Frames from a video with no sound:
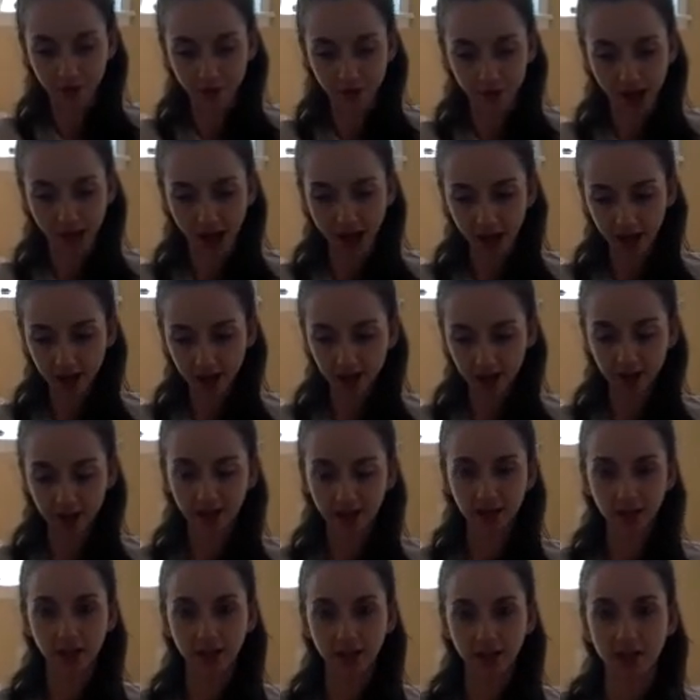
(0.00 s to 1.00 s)
back.
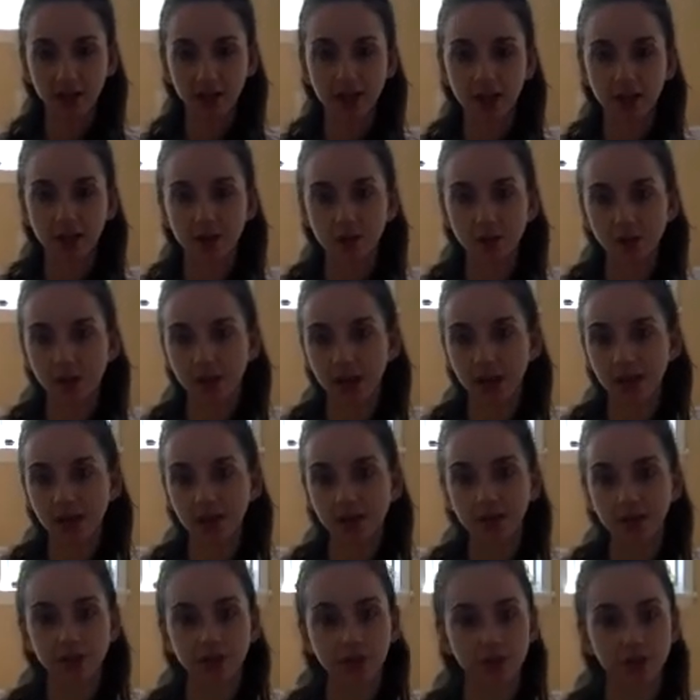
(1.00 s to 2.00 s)
in a way
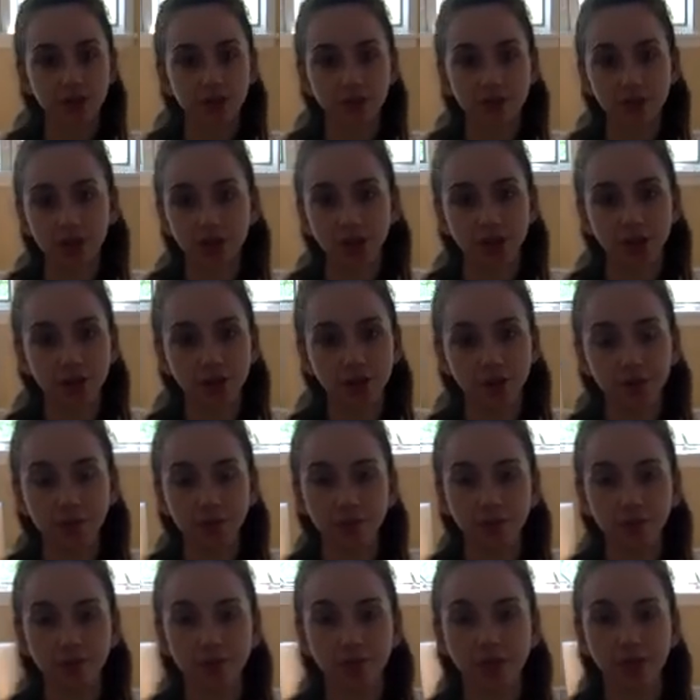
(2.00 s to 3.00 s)
that's good for you.
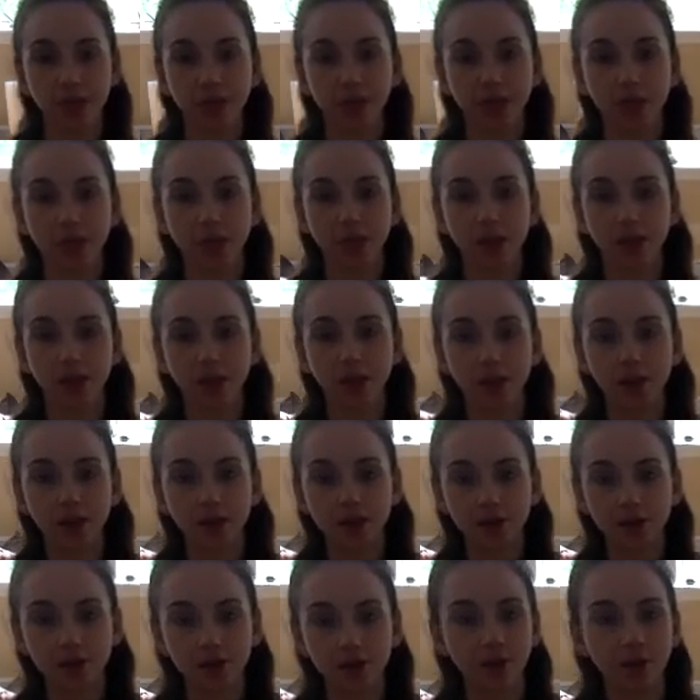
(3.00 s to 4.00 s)

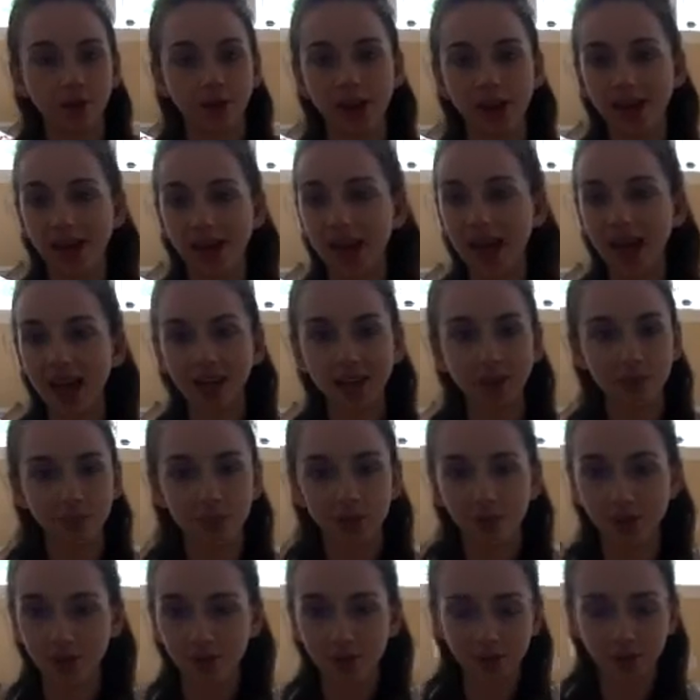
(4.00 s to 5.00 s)
So any
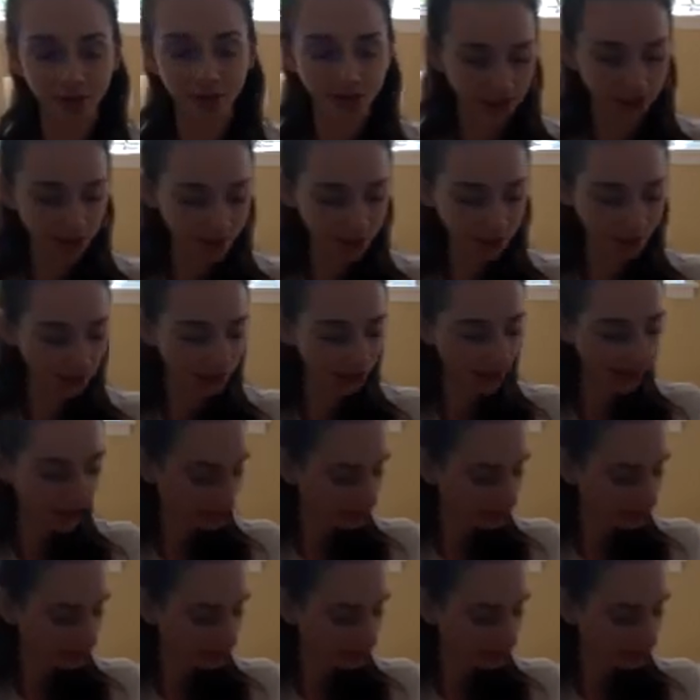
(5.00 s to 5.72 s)
pose that you'd like